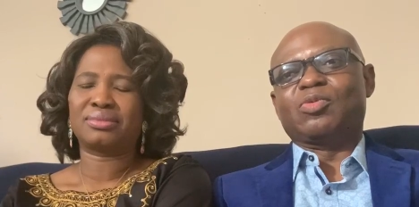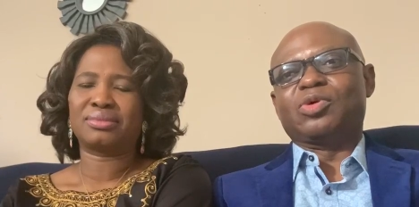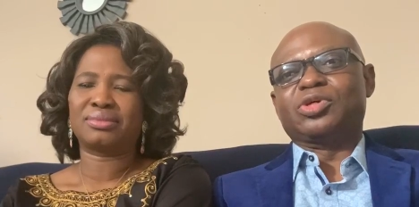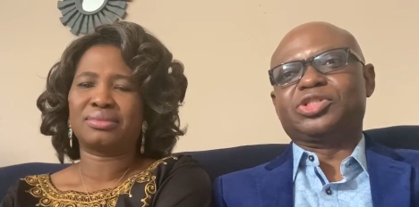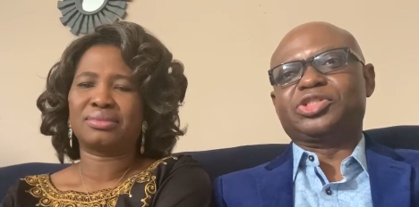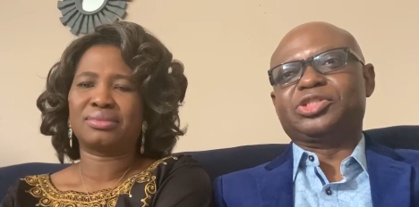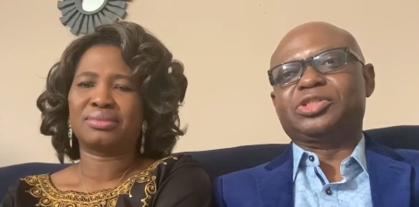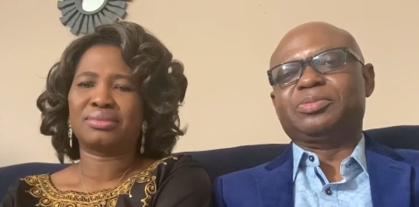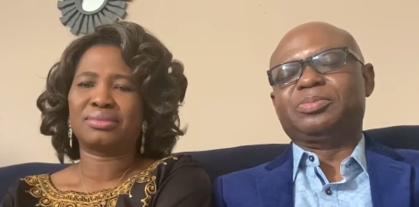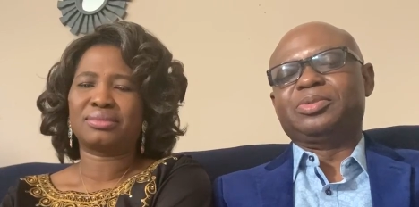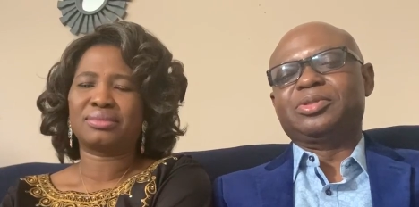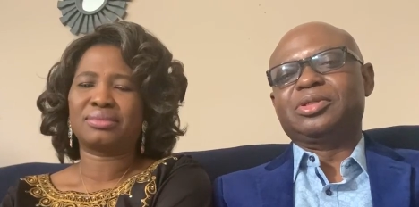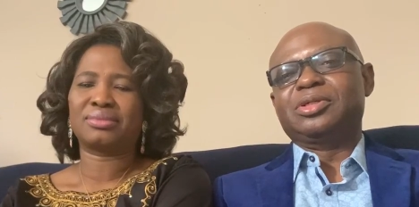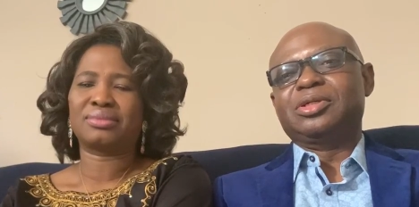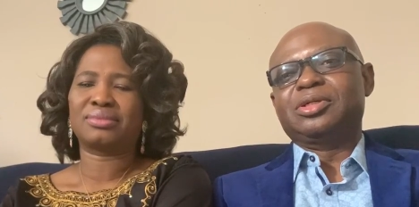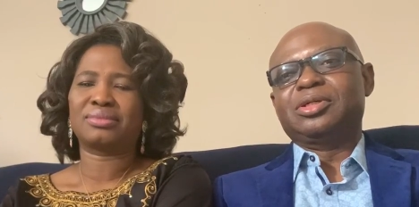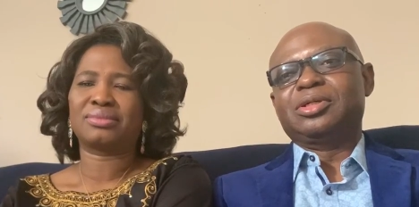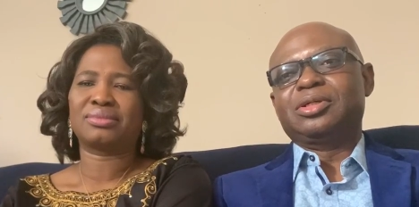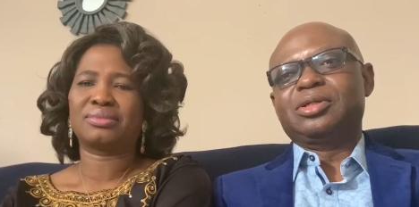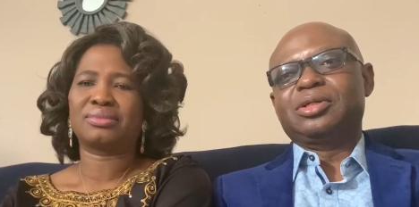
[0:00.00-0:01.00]
Speaker 1: worship.
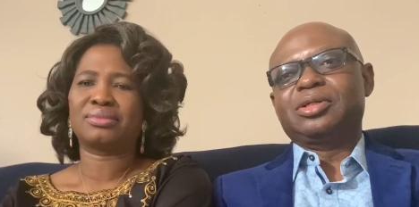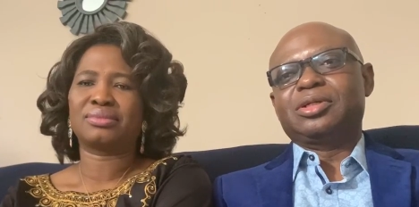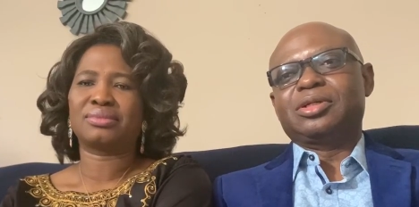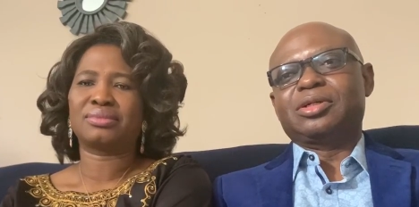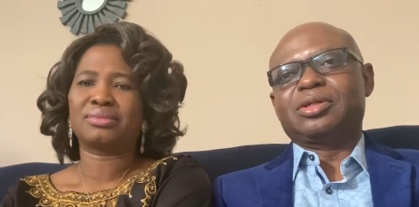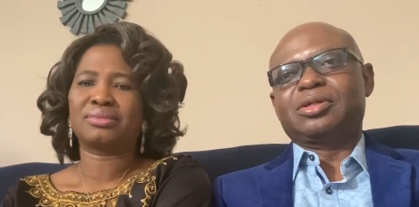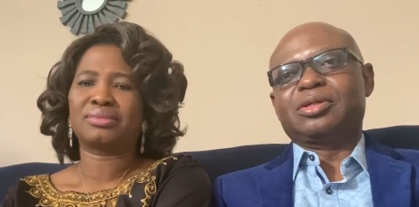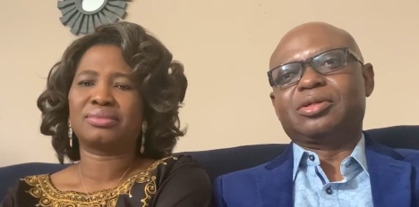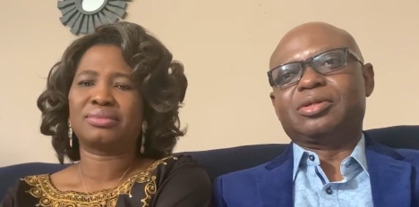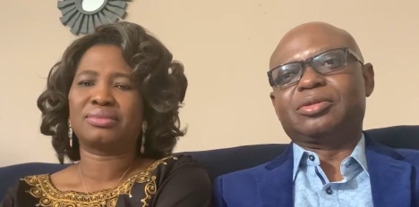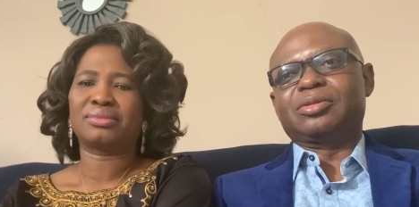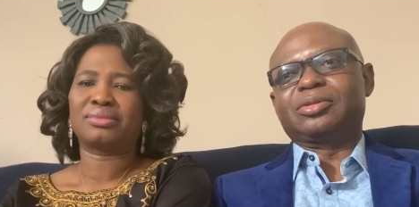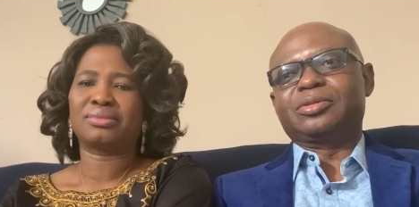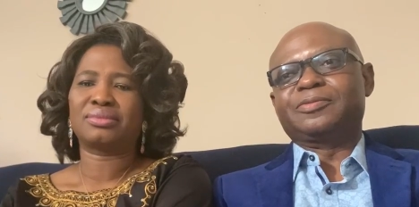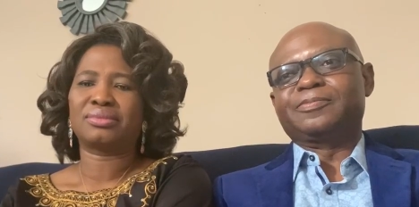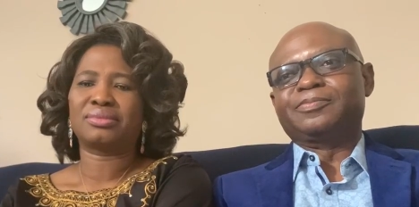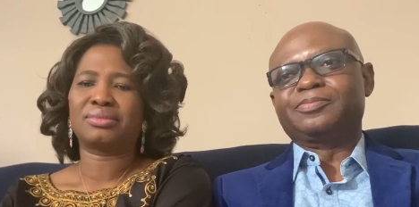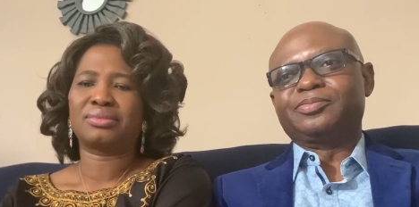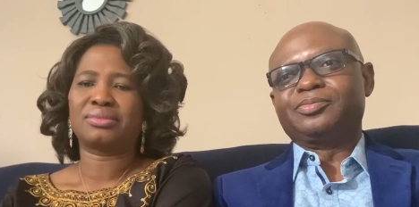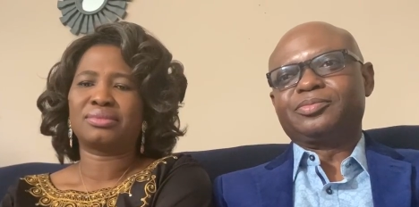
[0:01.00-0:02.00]

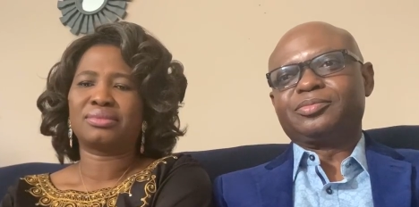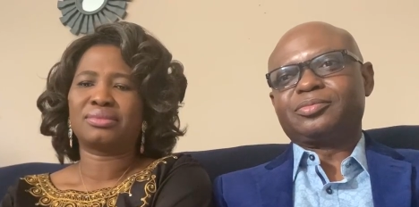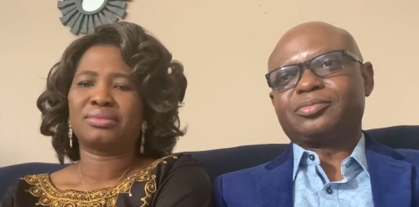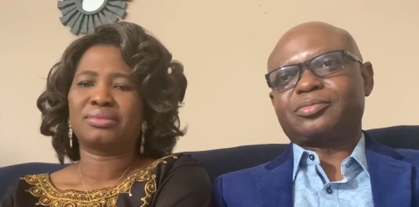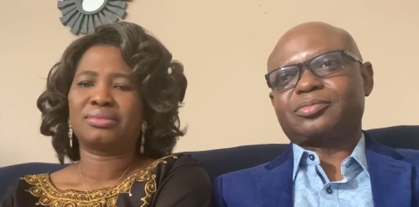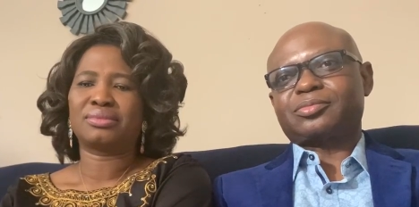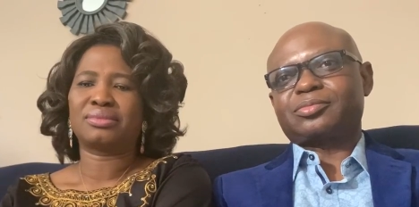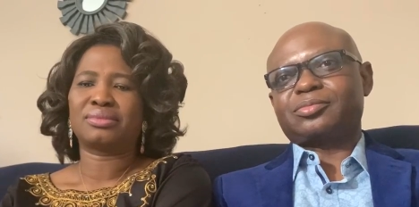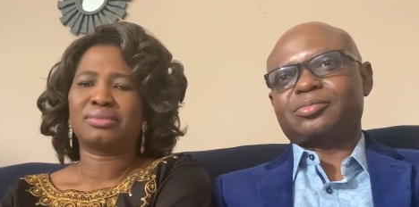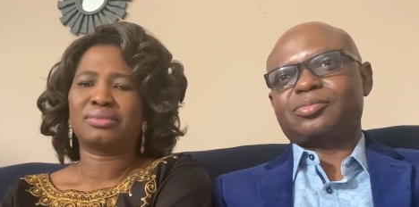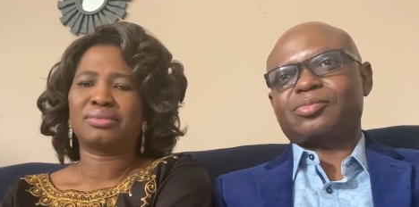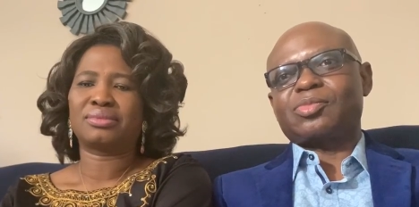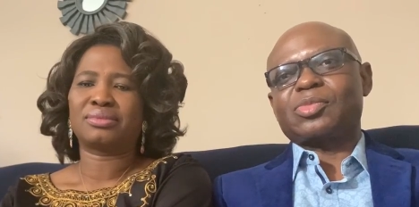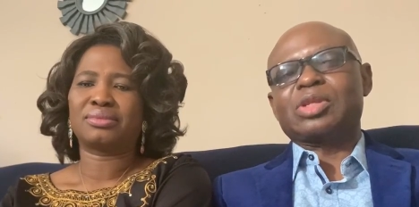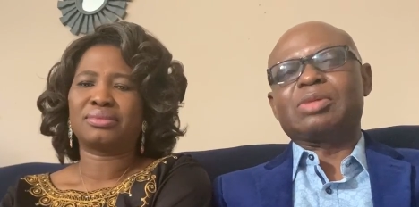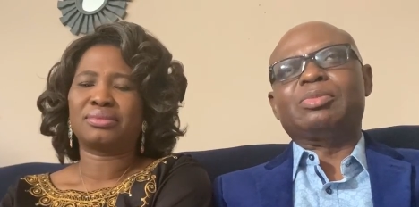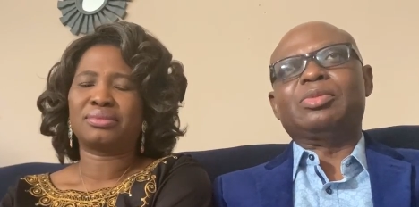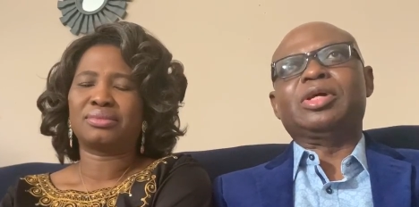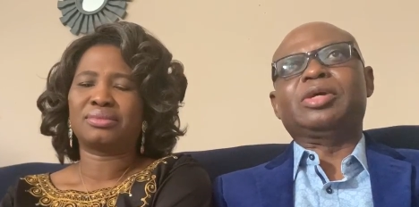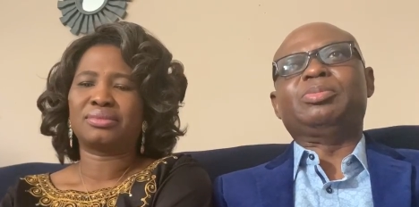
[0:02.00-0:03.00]

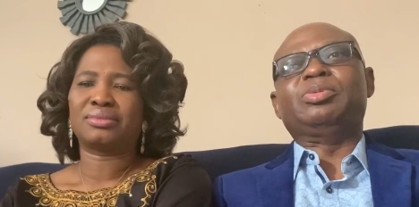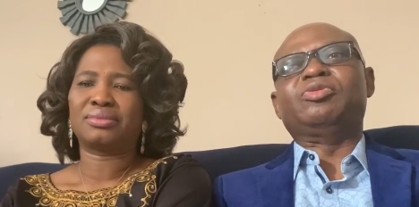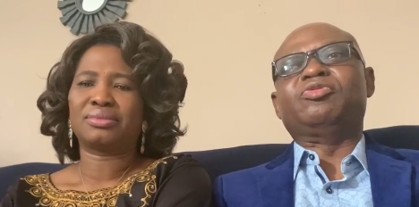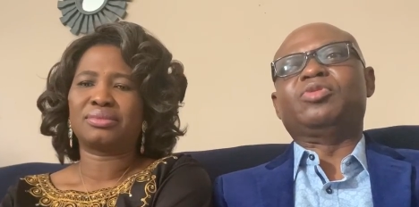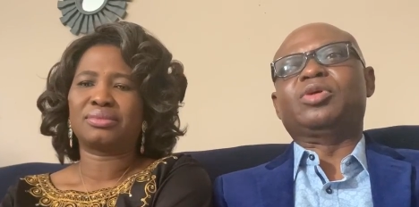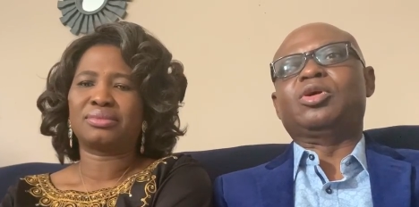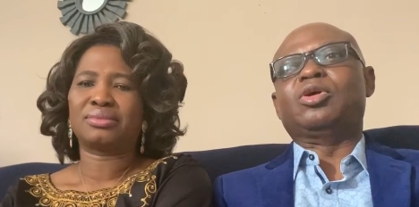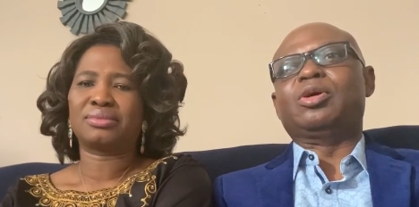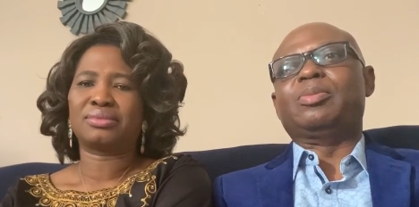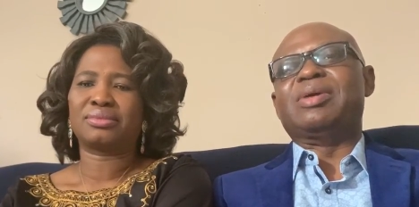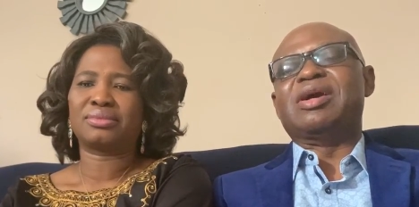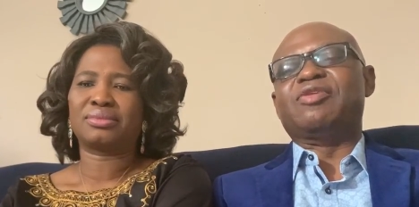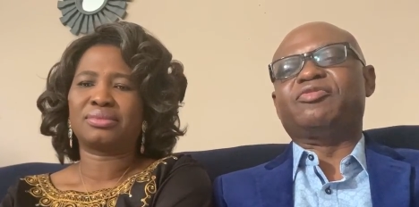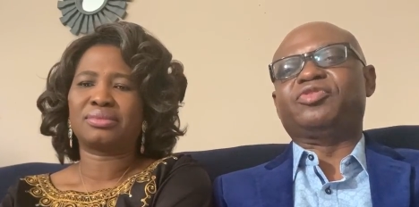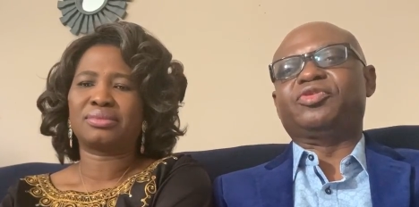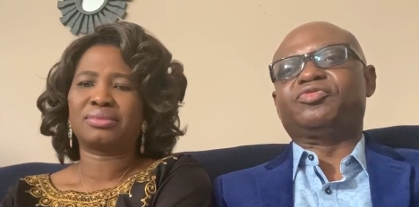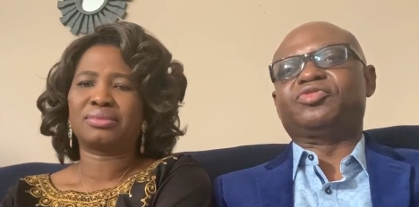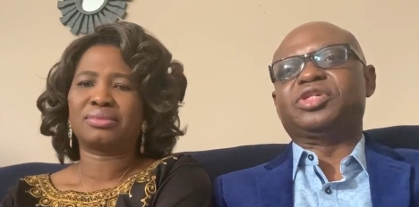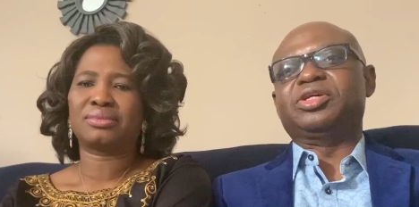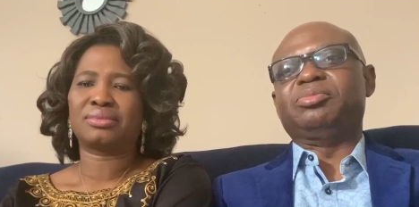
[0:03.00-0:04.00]
Uh, for about
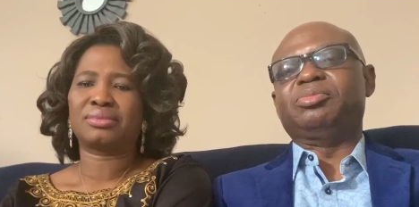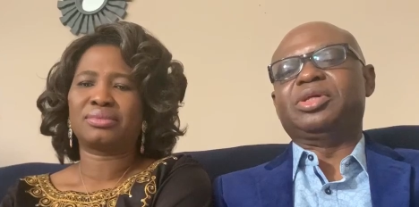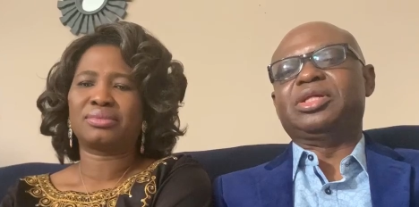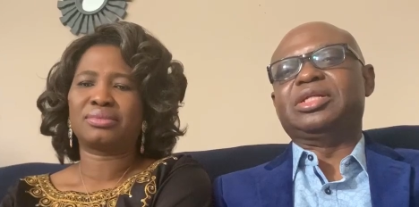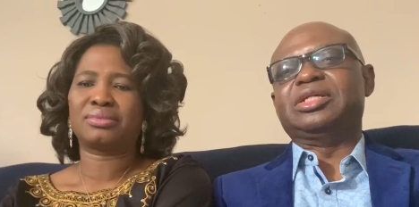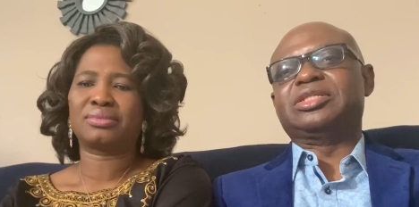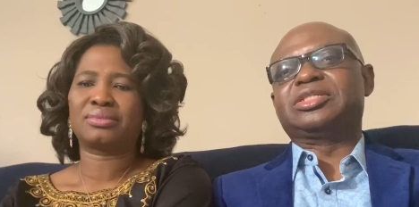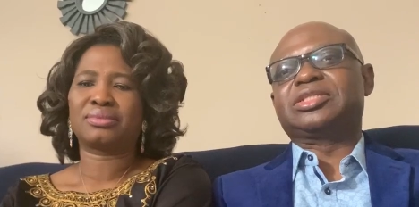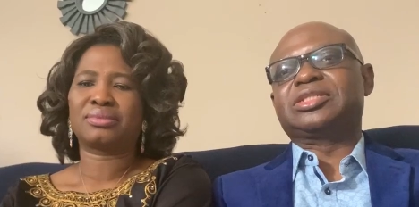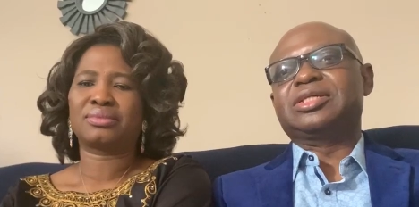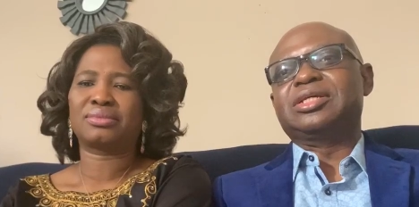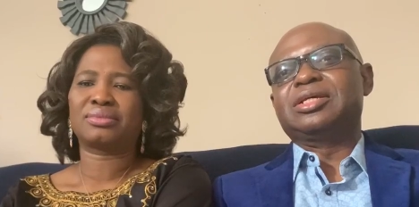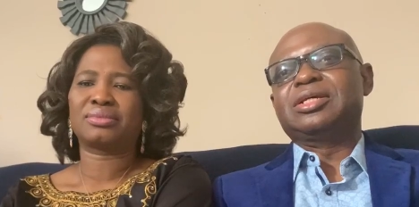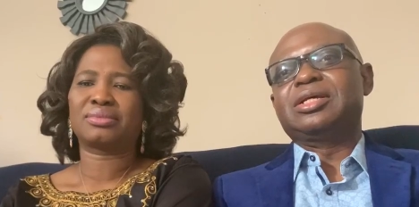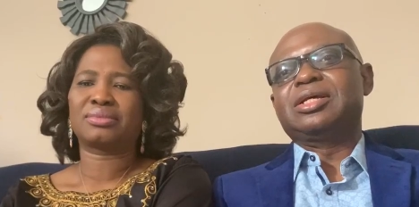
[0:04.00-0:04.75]
15 minutes,